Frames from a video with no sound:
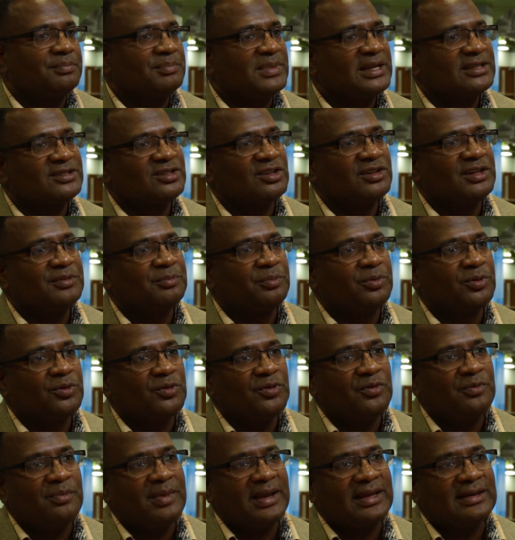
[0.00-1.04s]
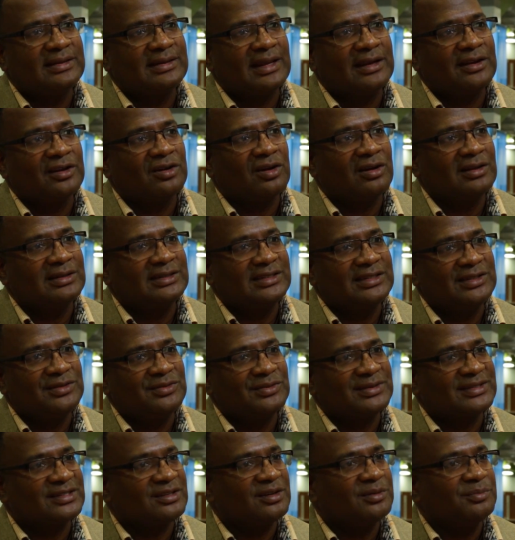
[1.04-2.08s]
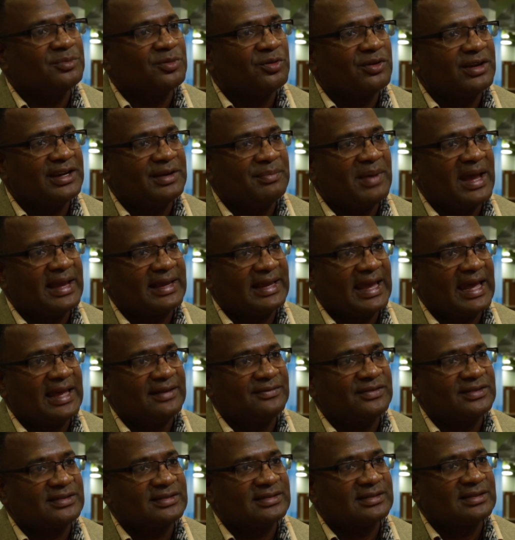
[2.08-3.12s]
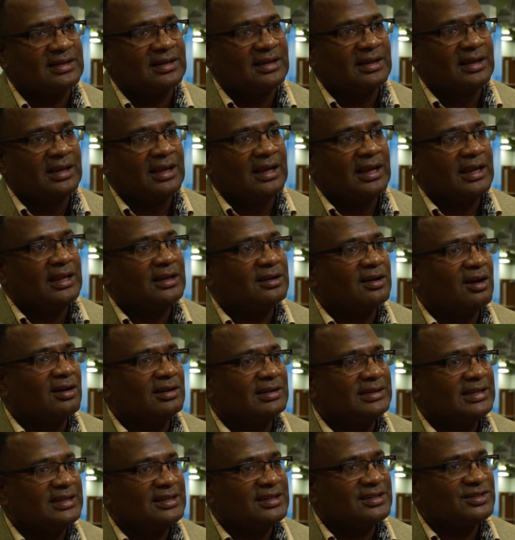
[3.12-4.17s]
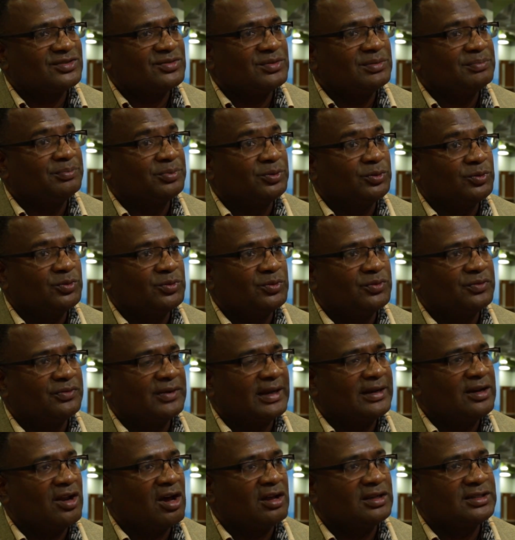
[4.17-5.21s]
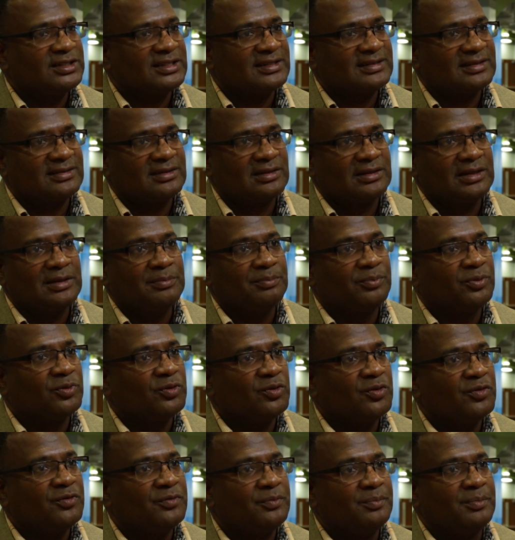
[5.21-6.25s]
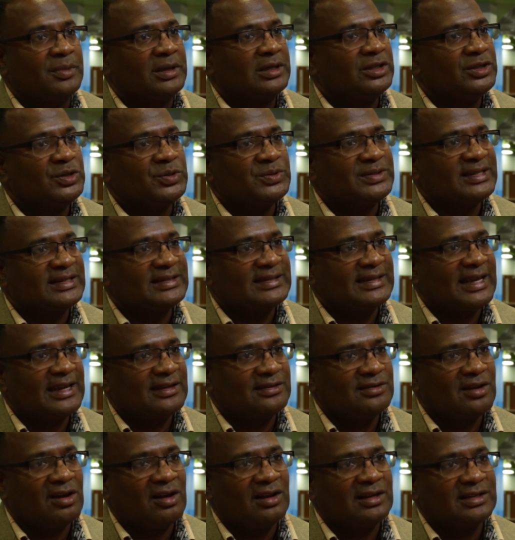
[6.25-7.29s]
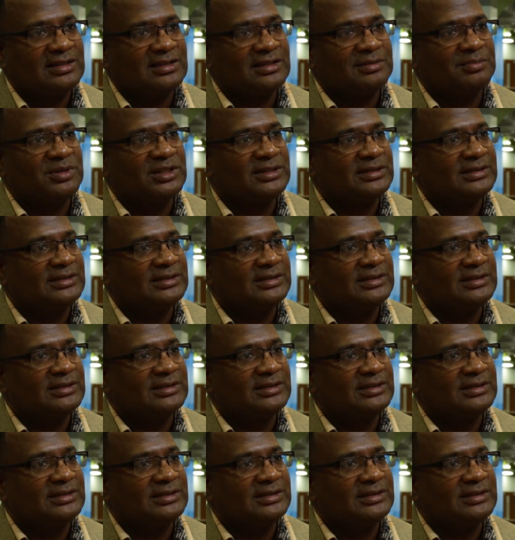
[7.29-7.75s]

based on improvement and the continuous upgrade by Canvas, it continues to improve, and not just improve using technology, but